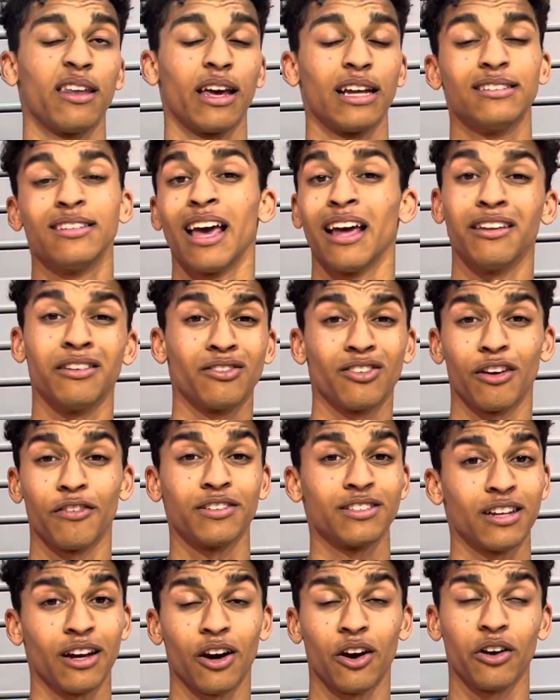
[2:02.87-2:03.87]
like 10
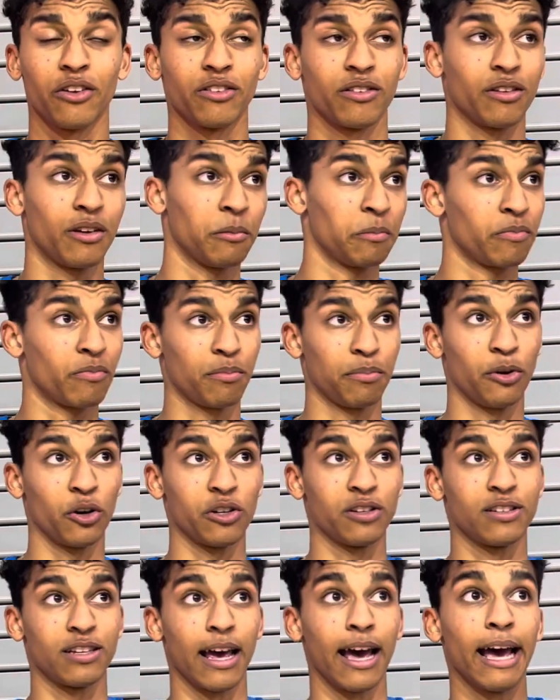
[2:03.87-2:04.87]
service errors per
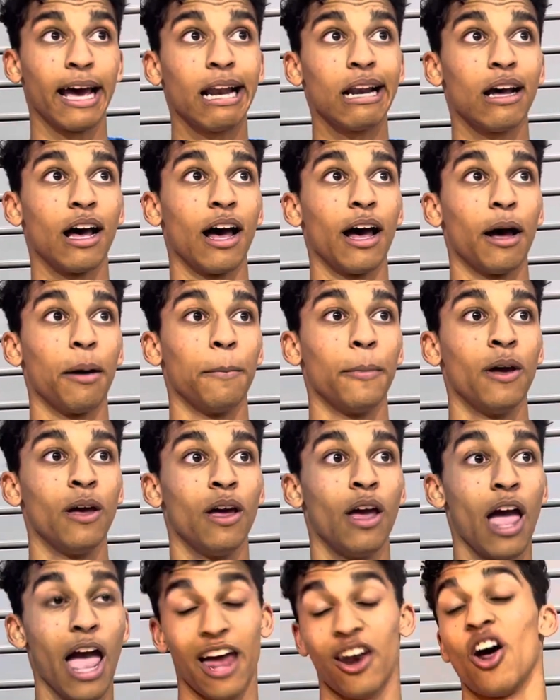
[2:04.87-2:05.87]
set.
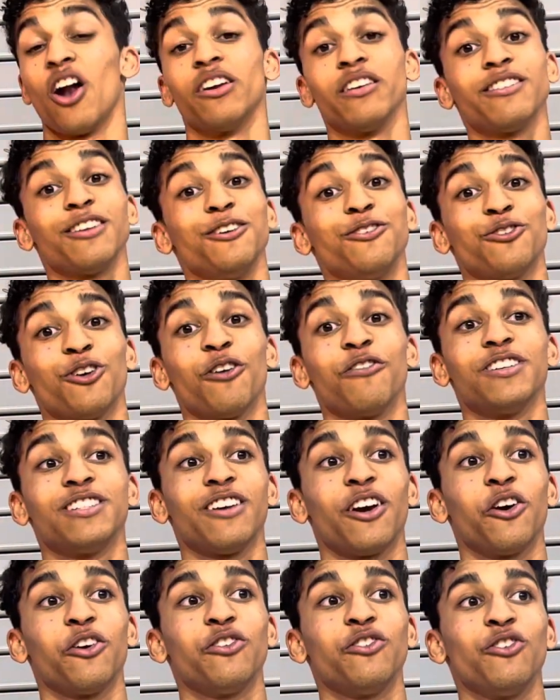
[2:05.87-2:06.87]
And honestly, service
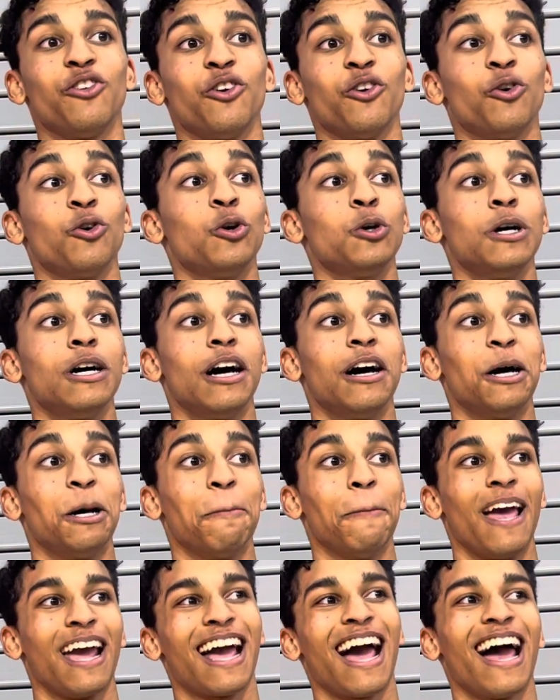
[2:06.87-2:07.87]
errors too,
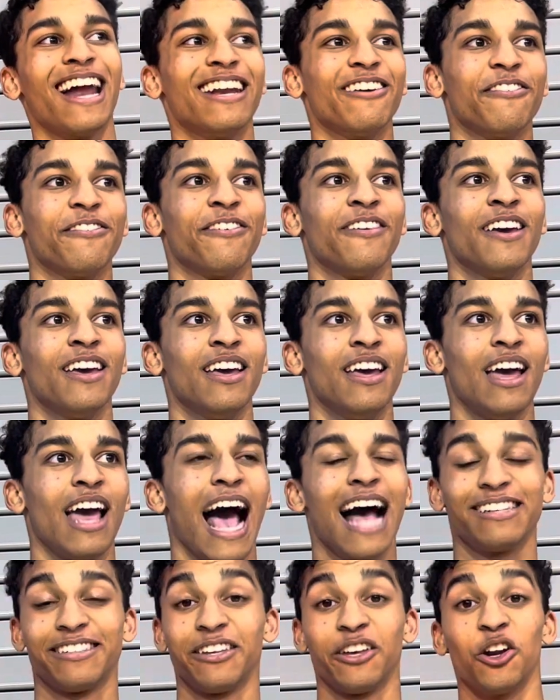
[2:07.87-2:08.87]
it kind of
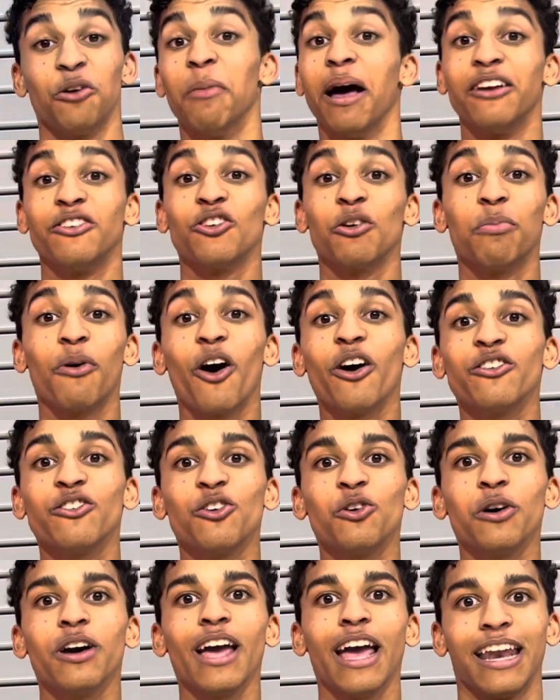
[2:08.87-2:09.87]
has little mental part to
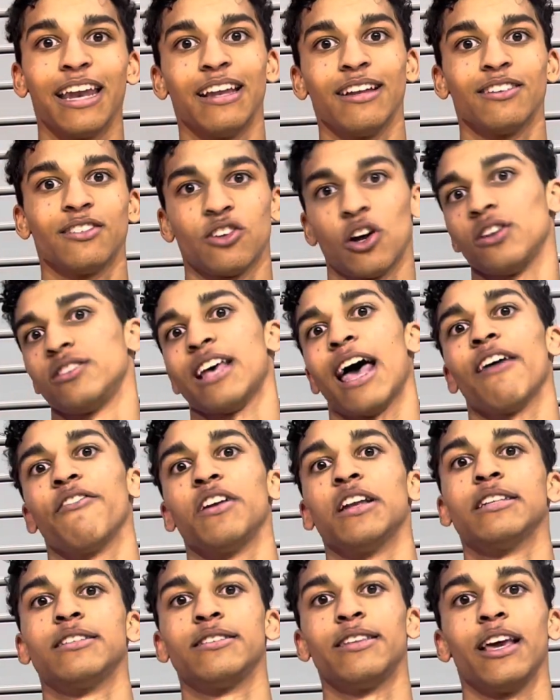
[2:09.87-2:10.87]
it, and it starts
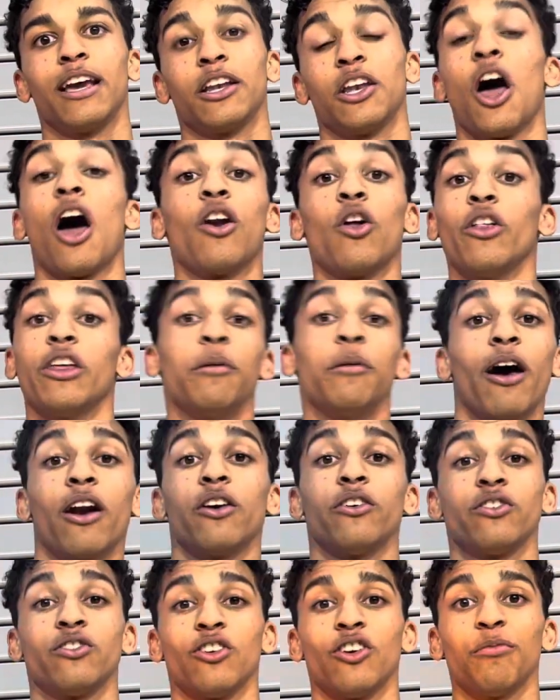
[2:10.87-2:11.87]
having us think not only about
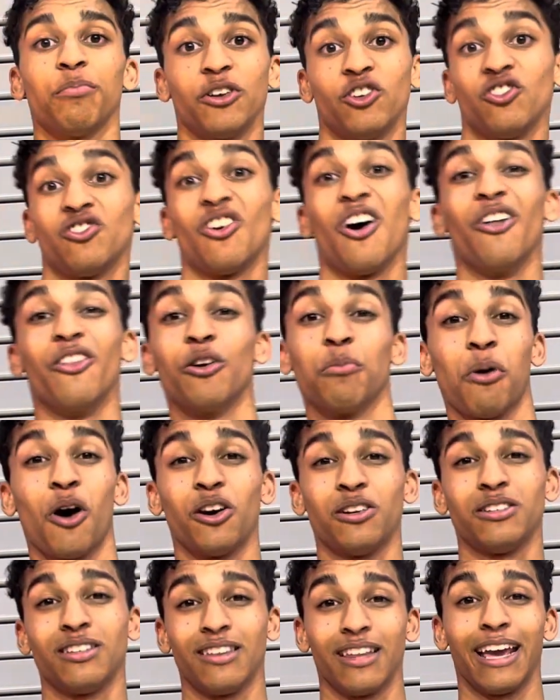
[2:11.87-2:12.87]
our serve but just other
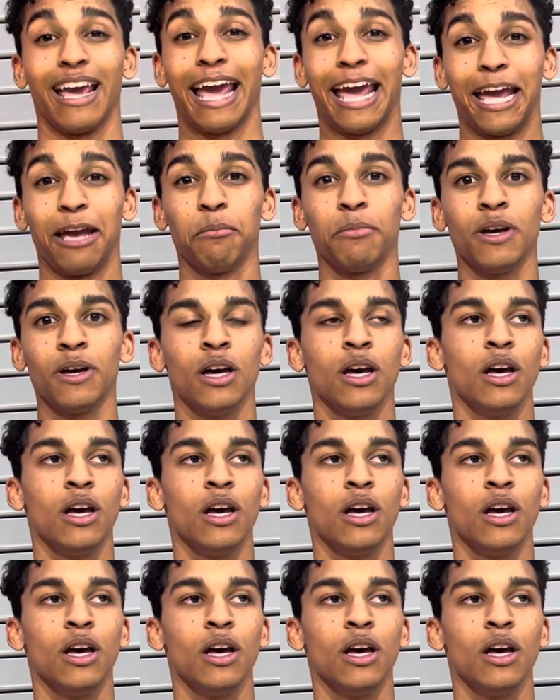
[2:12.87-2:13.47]
parts of the game.